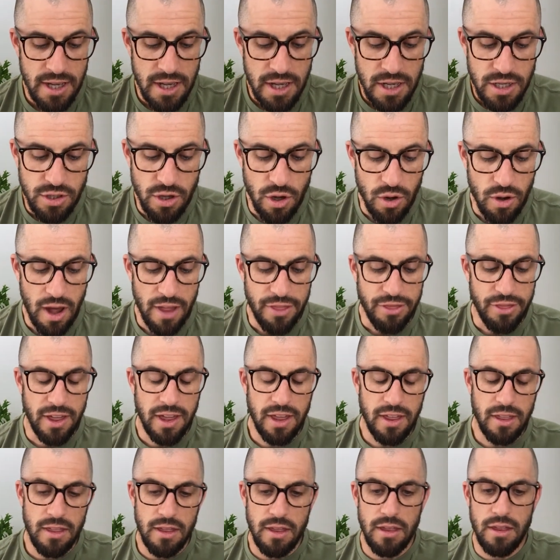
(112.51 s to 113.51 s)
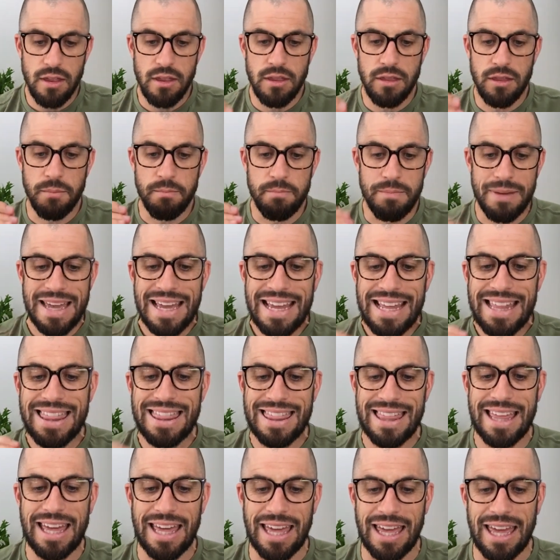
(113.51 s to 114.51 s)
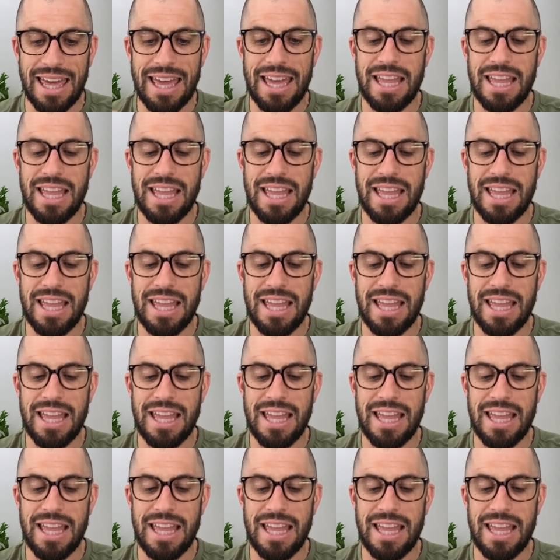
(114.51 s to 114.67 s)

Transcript: So I think the big thing